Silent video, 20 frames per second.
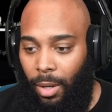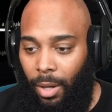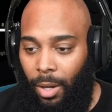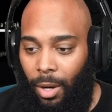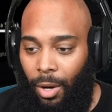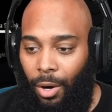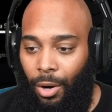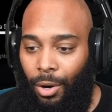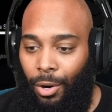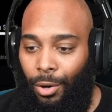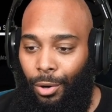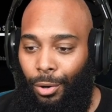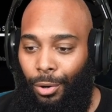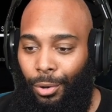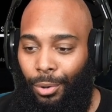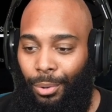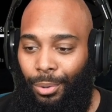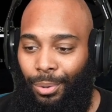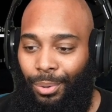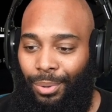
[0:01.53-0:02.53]

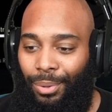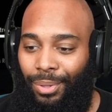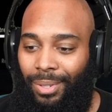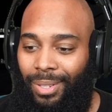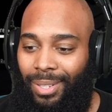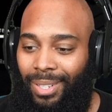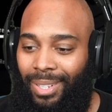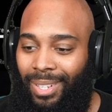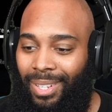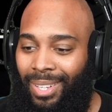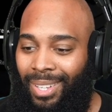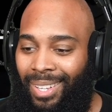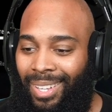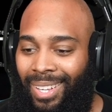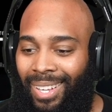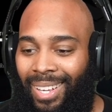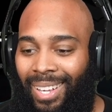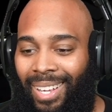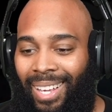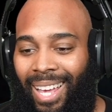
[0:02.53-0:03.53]
Oh.
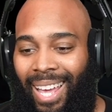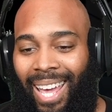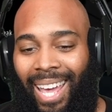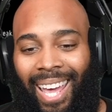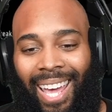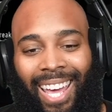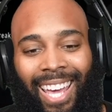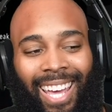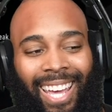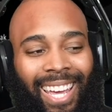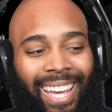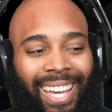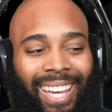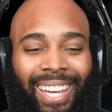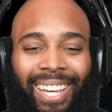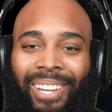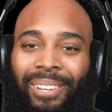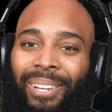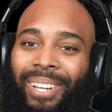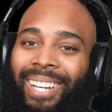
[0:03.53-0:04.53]
Hey.
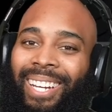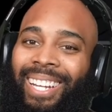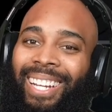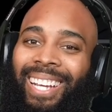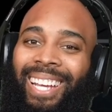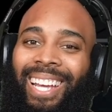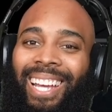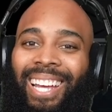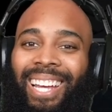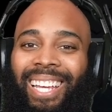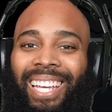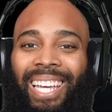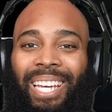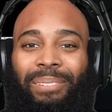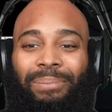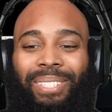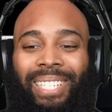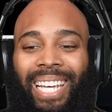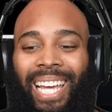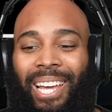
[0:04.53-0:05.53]
You know what
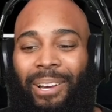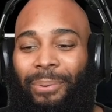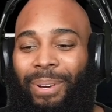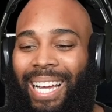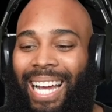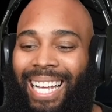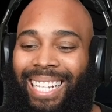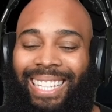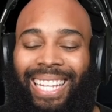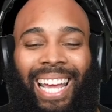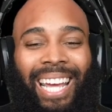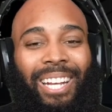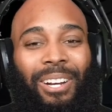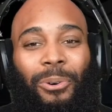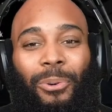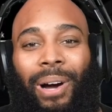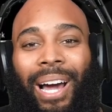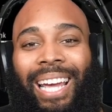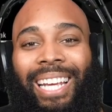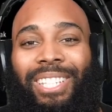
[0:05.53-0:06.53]
I'm saying? We got Dana
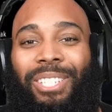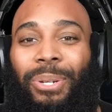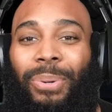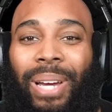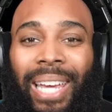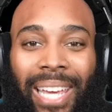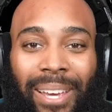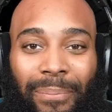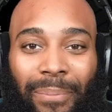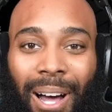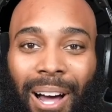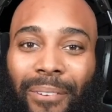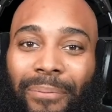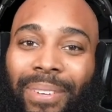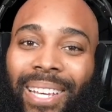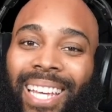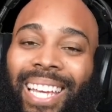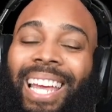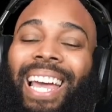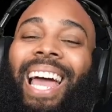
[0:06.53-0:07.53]
White tweeting about
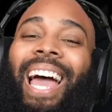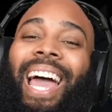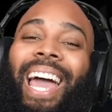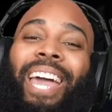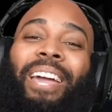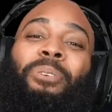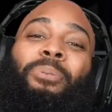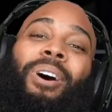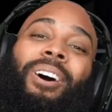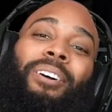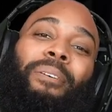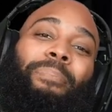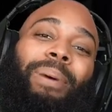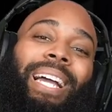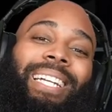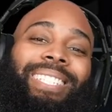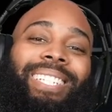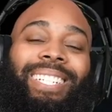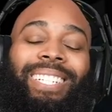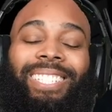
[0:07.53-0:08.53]
me. Hey, welcome
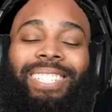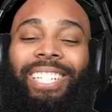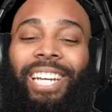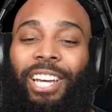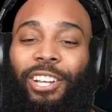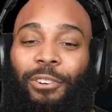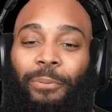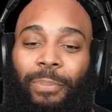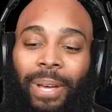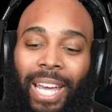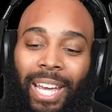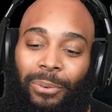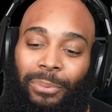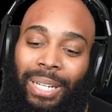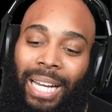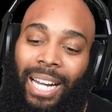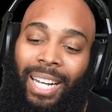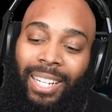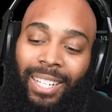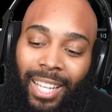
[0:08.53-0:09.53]
back to the channel, man. We
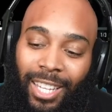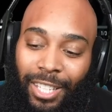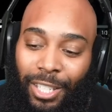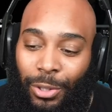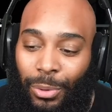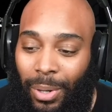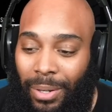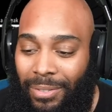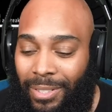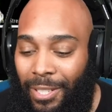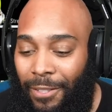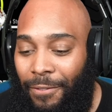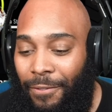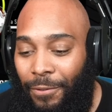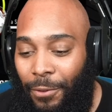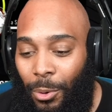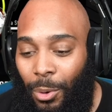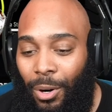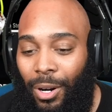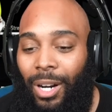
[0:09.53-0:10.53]
got another UFC
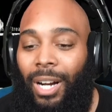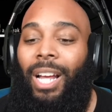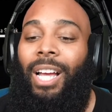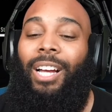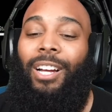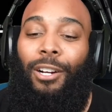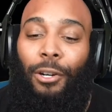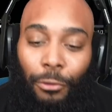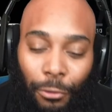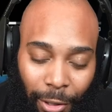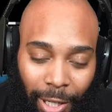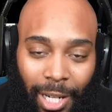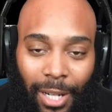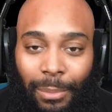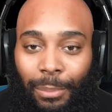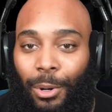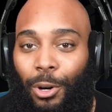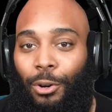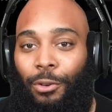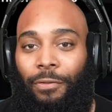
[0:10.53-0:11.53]
4 career
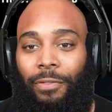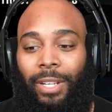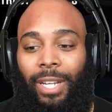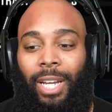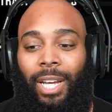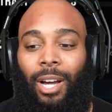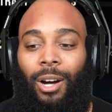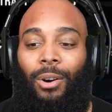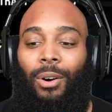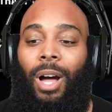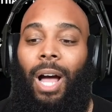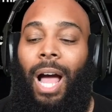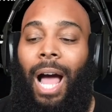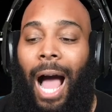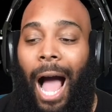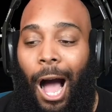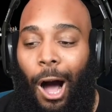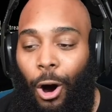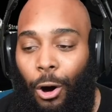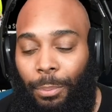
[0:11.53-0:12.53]
mode video.
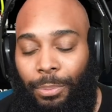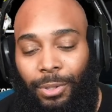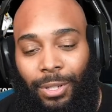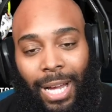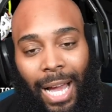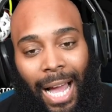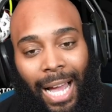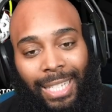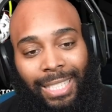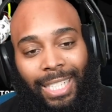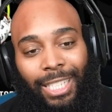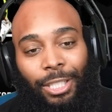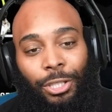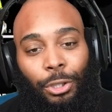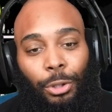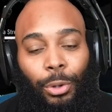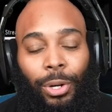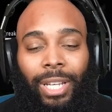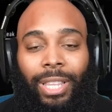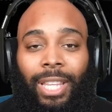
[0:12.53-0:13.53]
I hope you guys
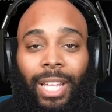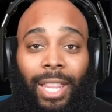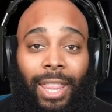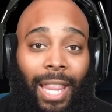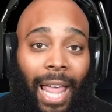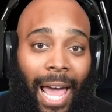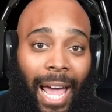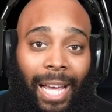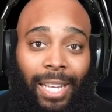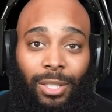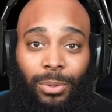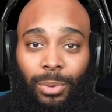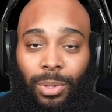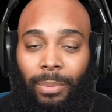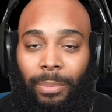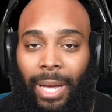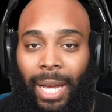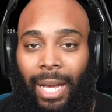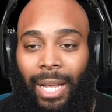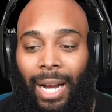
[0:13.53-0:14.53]
enjoyed the last one,
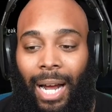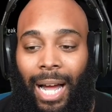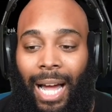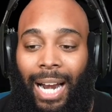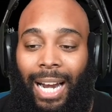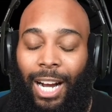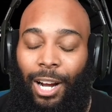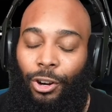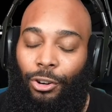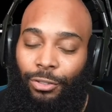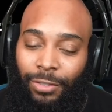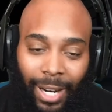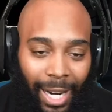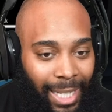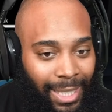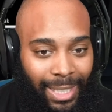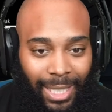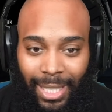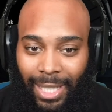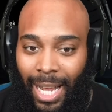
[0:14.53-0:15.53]
man. I got a
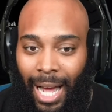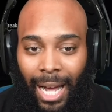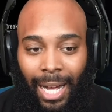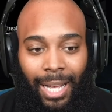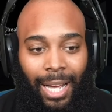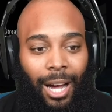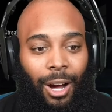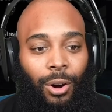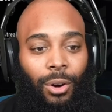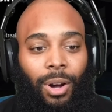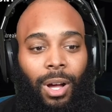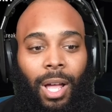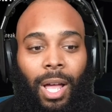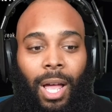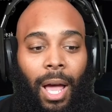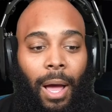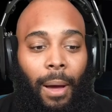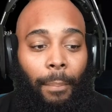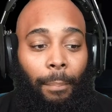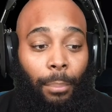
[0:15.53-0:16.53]
crazy knockout.
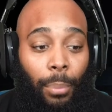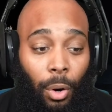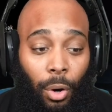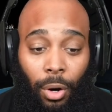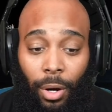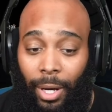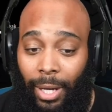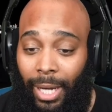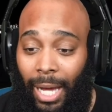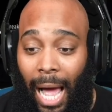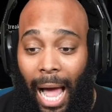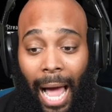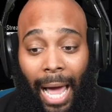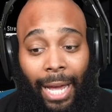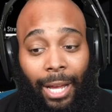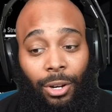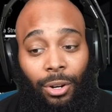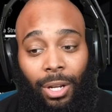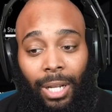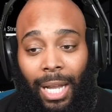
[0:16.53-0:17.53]
Boy, I
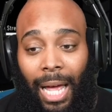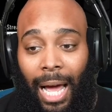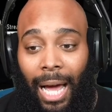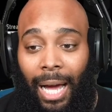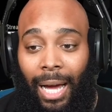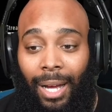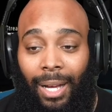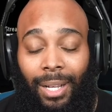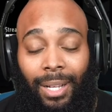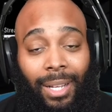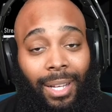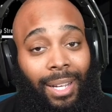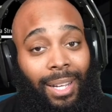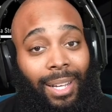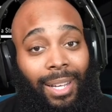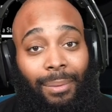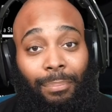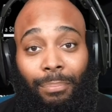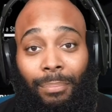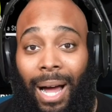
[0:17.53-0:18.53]
ain't gonna lie.
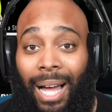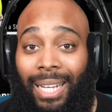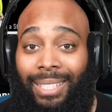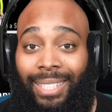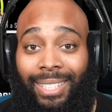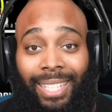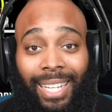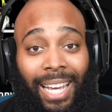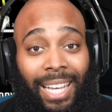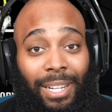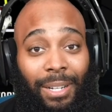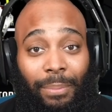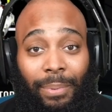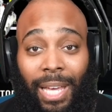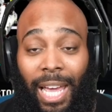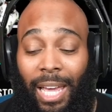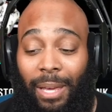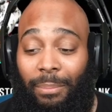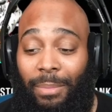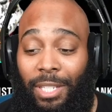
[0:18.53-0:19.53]
My stand-up
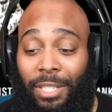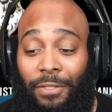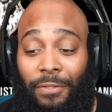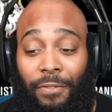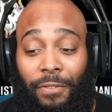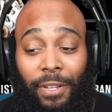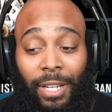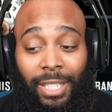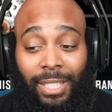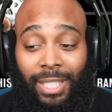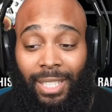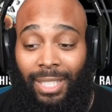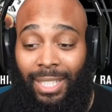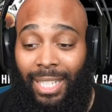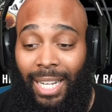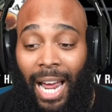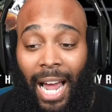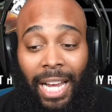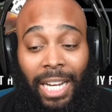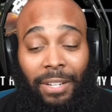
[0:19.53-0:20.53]
game is vicious,
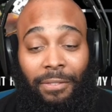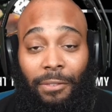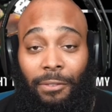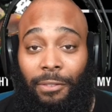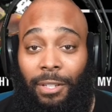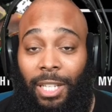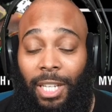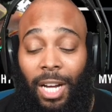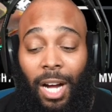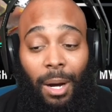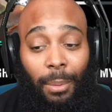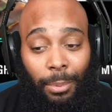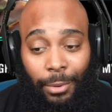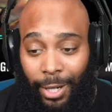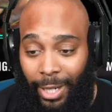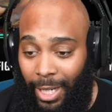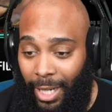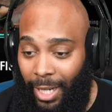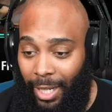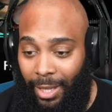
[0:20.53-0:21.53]
and I ain't even really
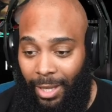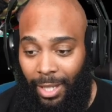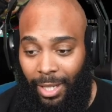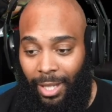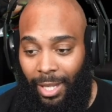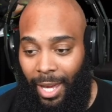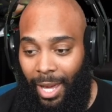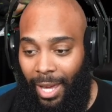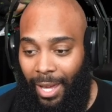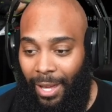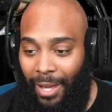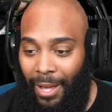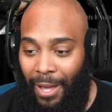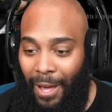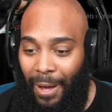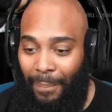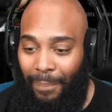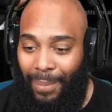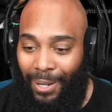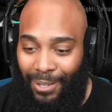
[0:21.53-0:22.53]
upgraded anything yet.
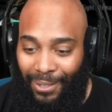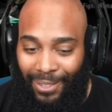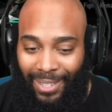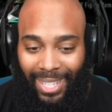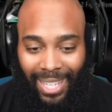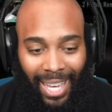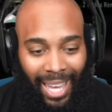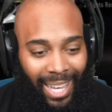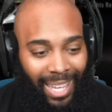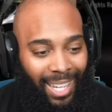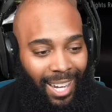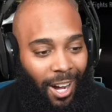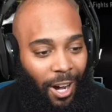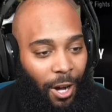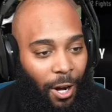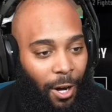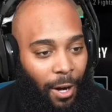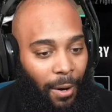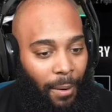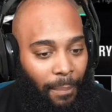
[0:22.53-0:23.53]
But okay,
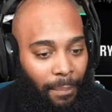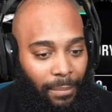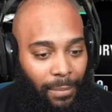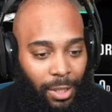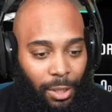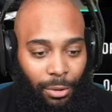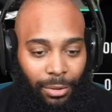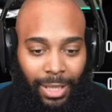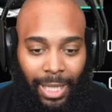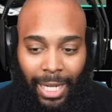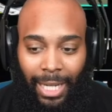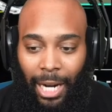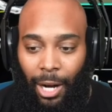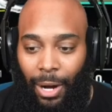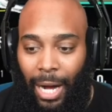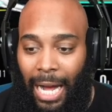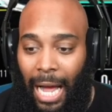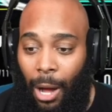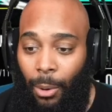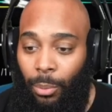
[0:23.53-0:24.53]
um, so check it out.
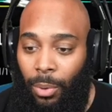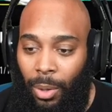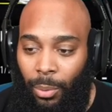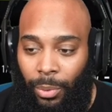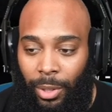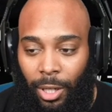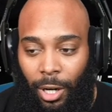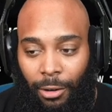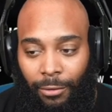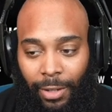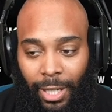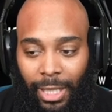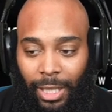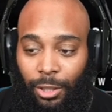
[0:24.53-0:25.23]
I got one win already.